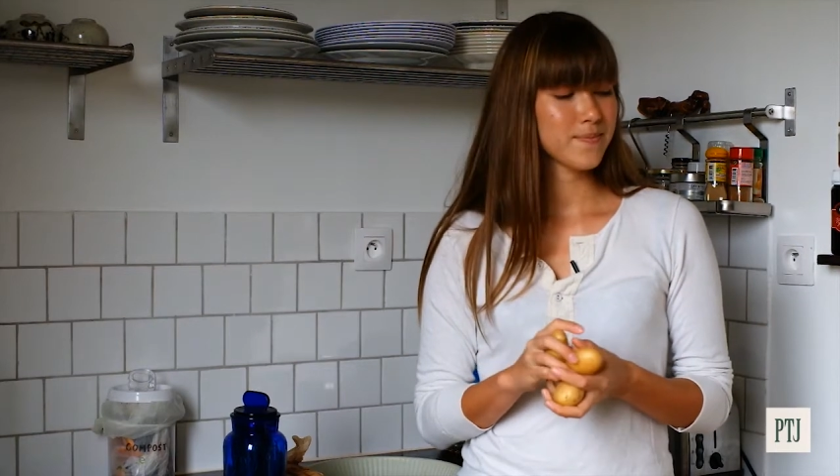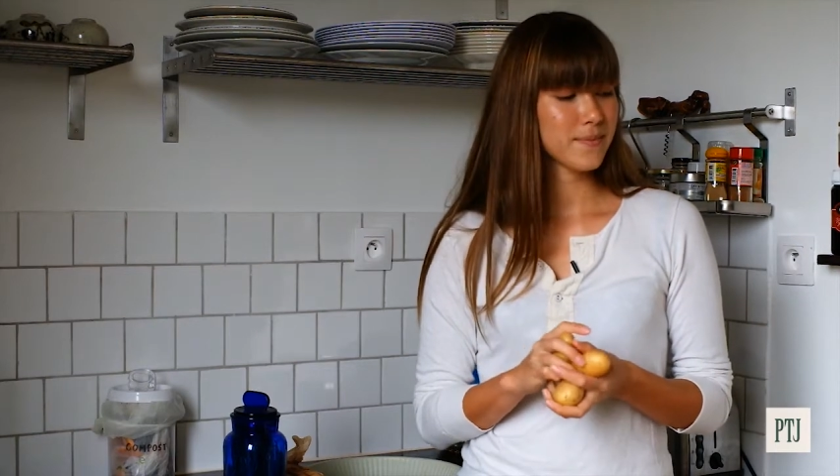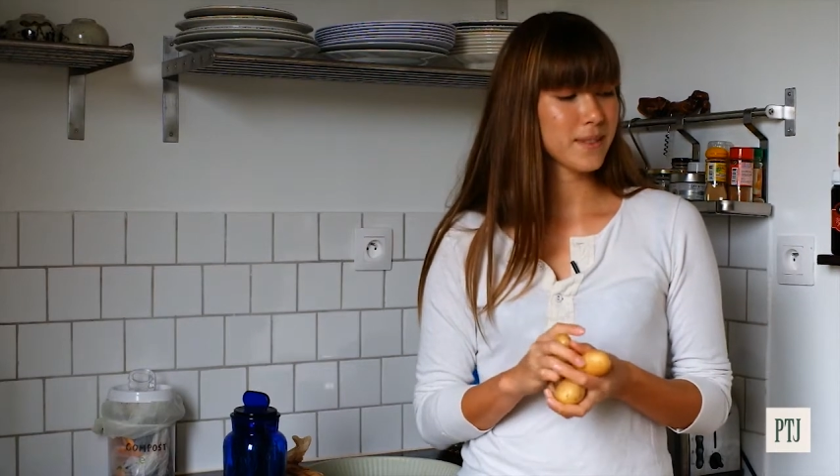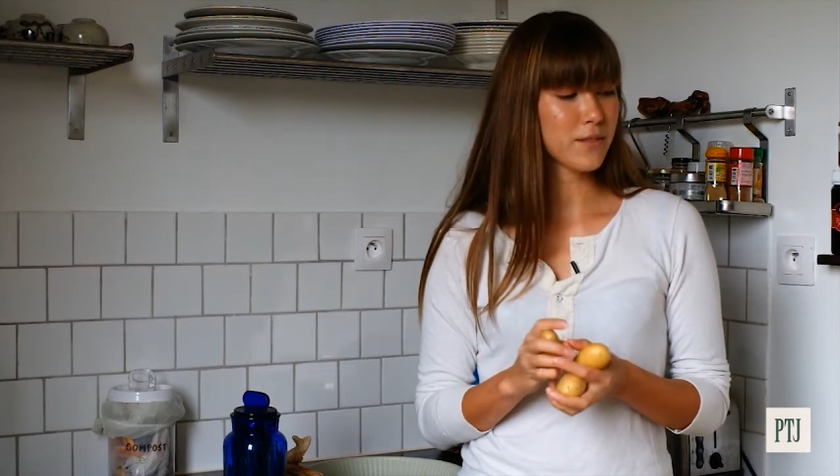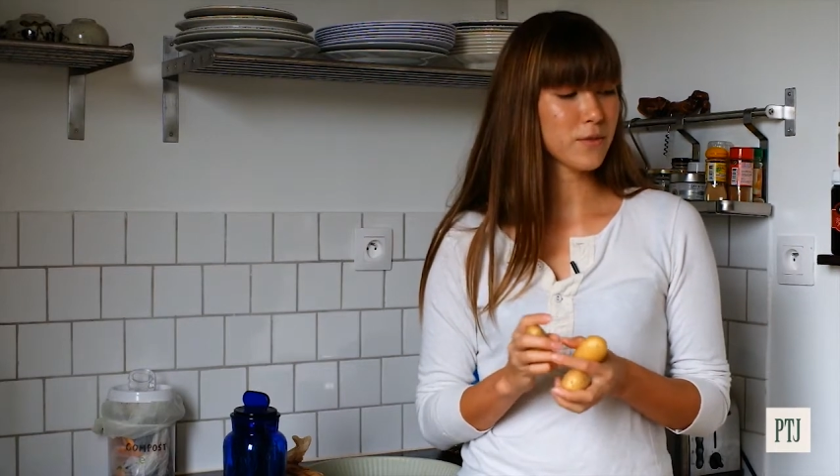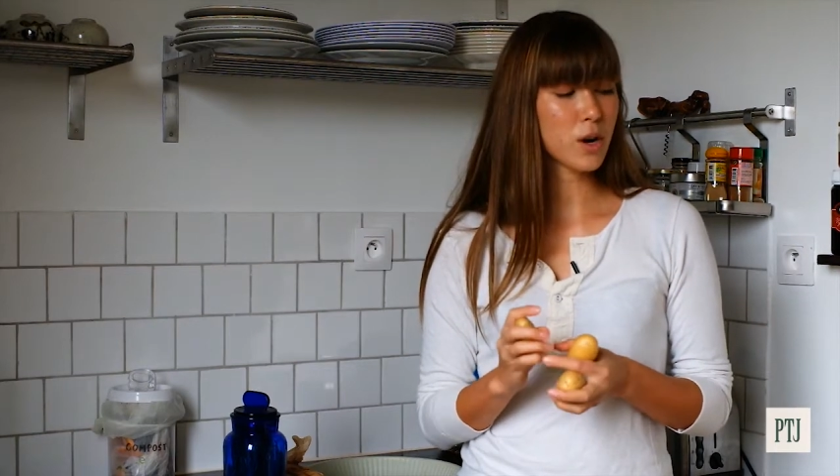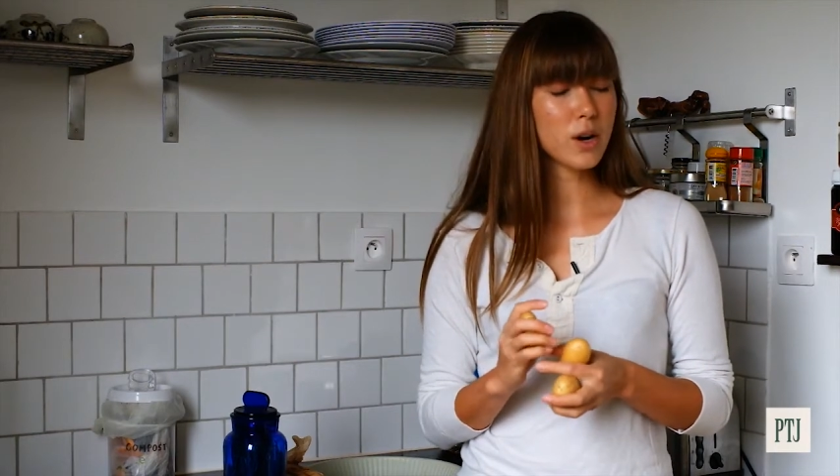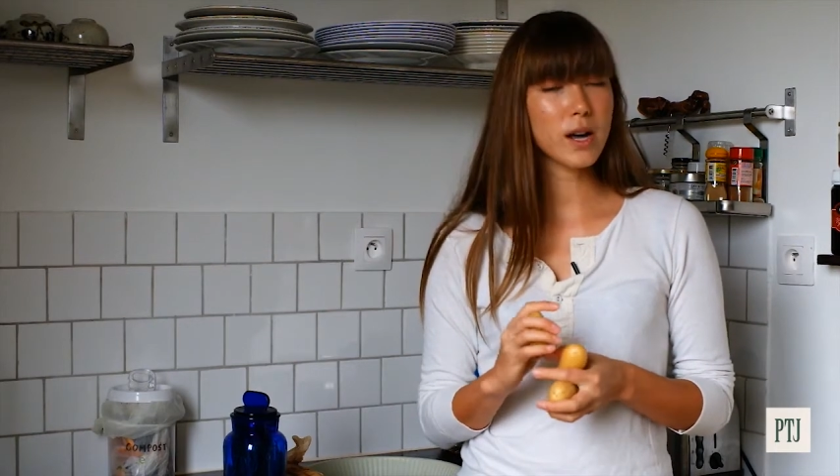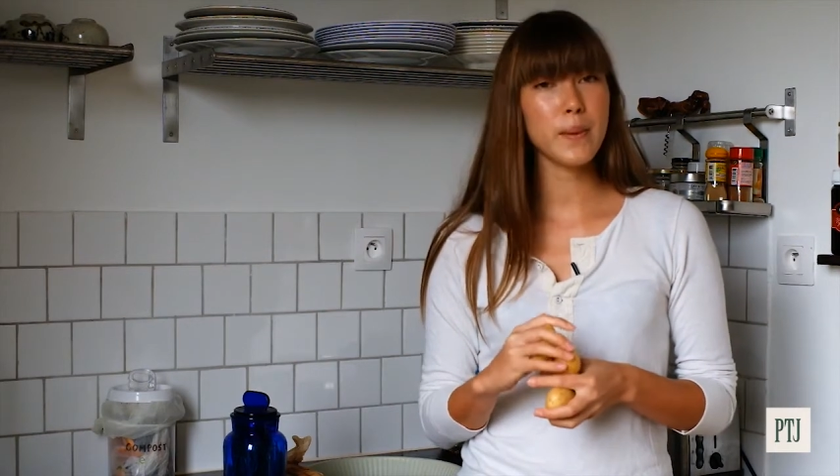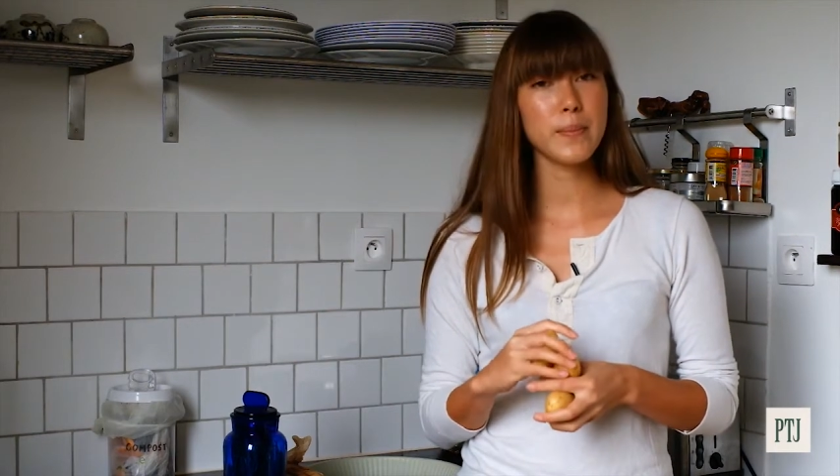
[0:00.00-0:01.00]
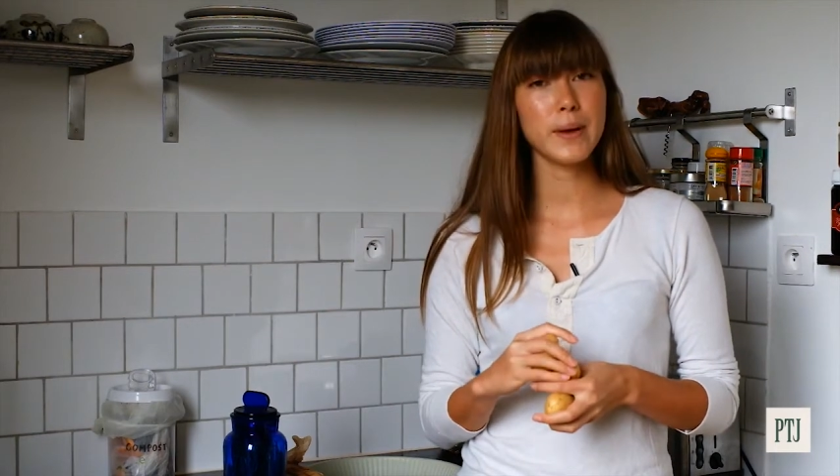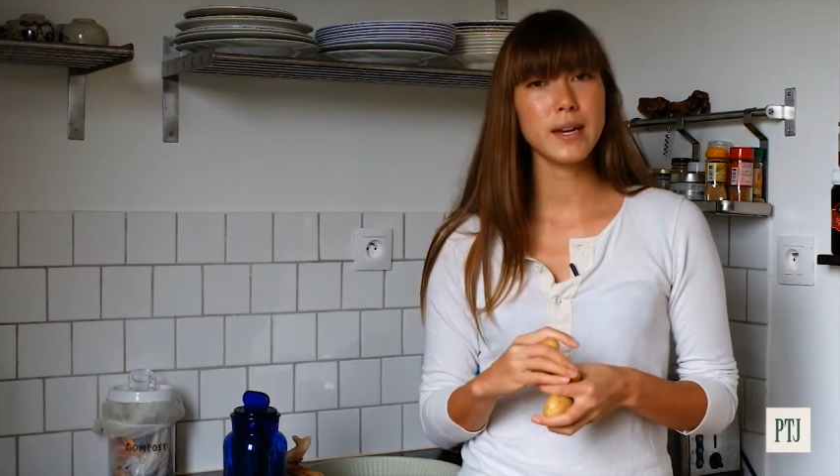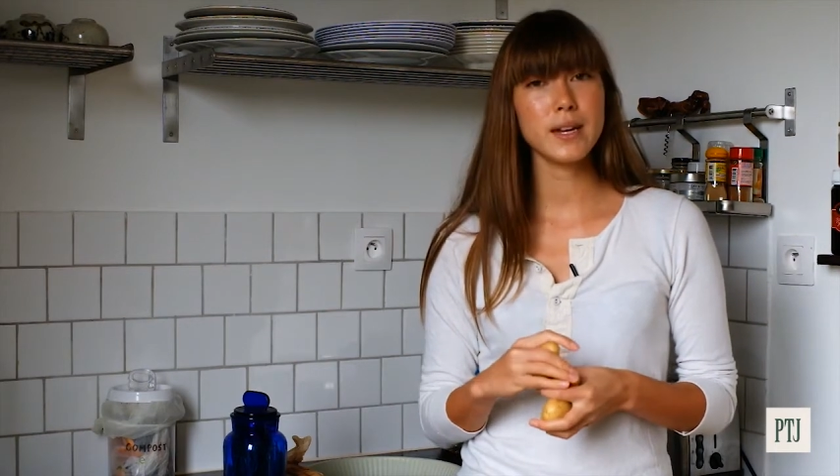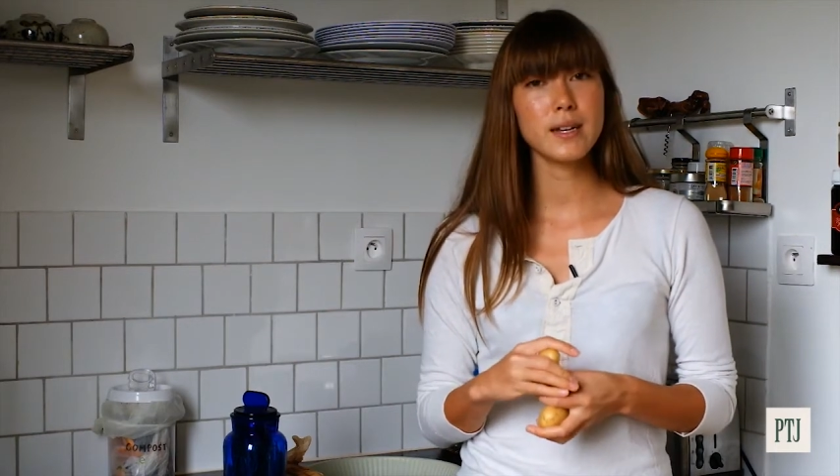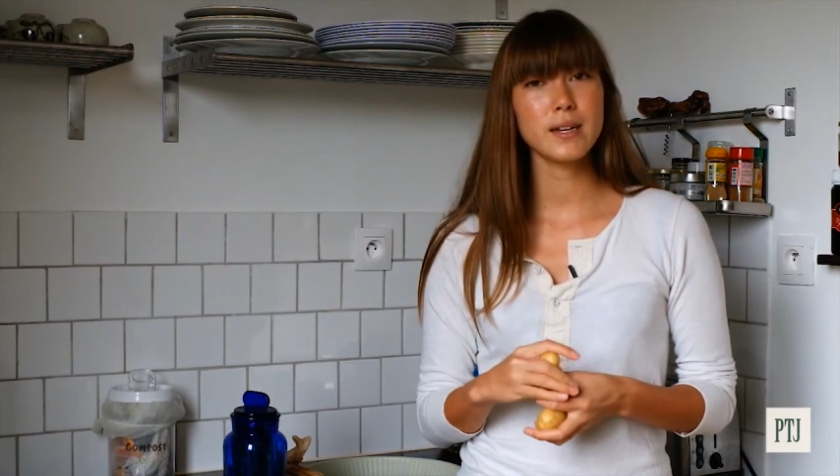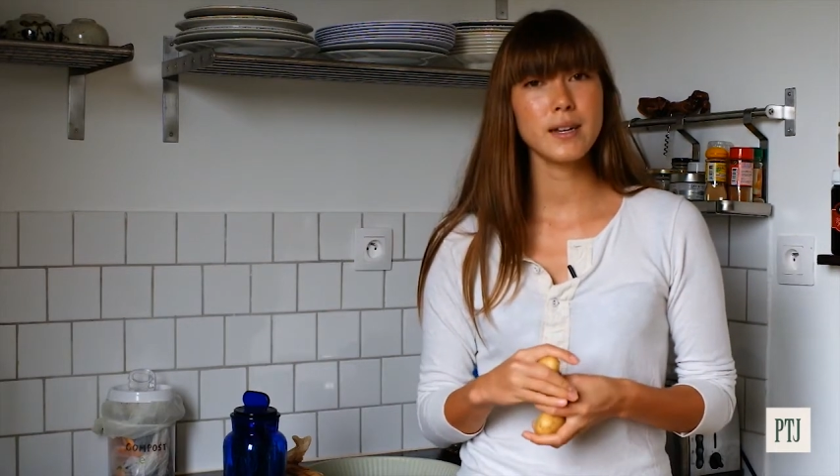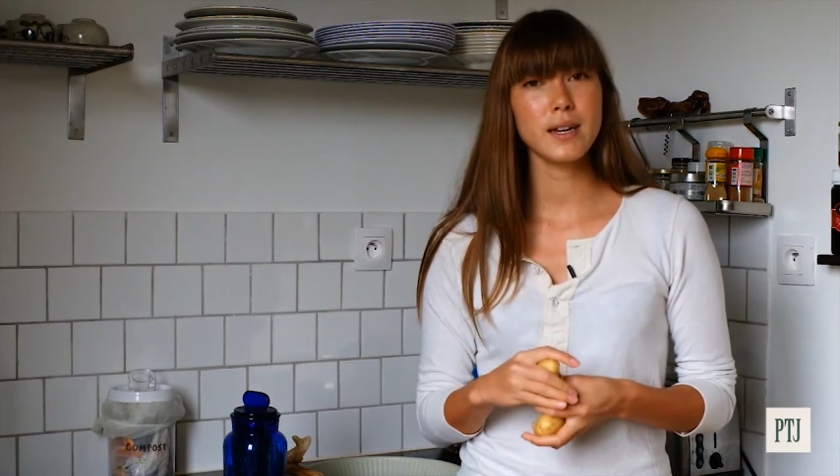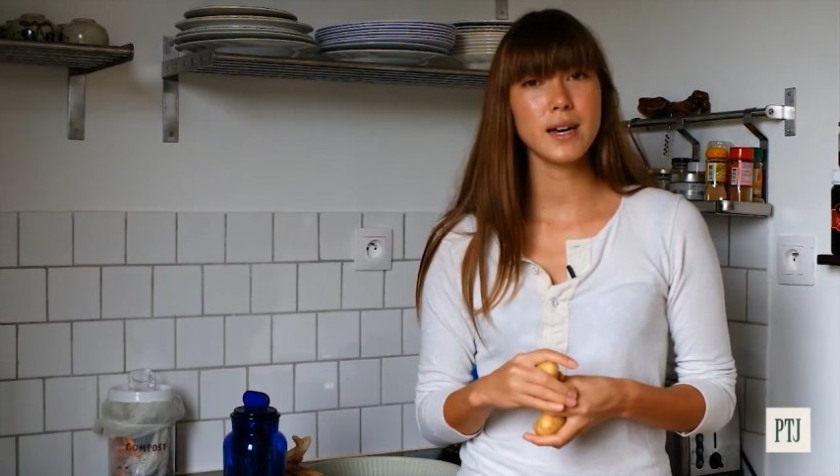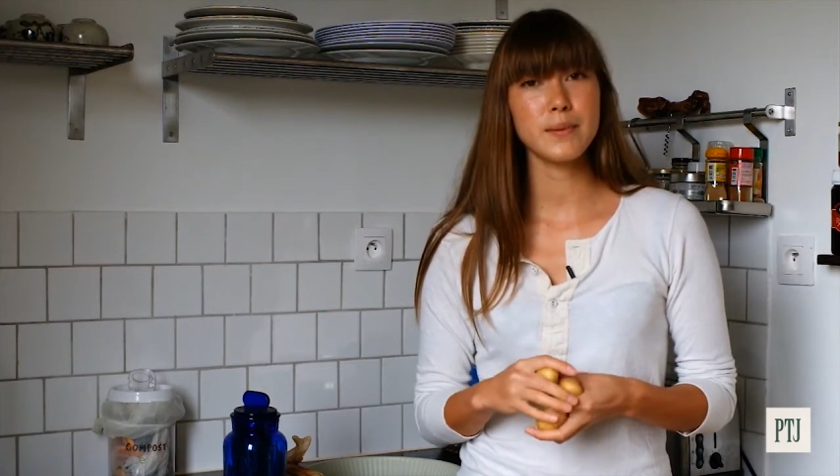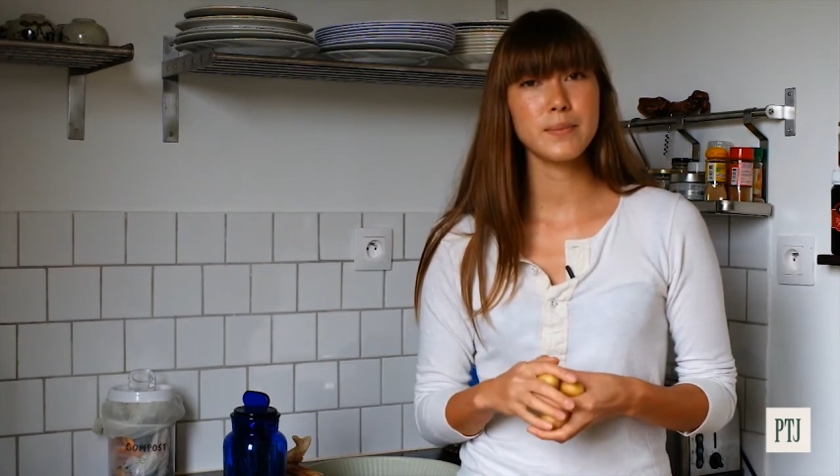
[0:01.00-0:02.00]
they've got a better
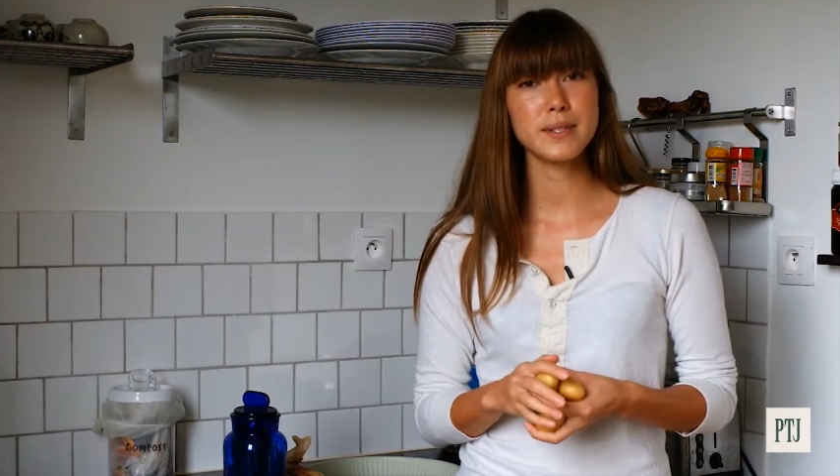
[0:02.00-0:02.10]
um,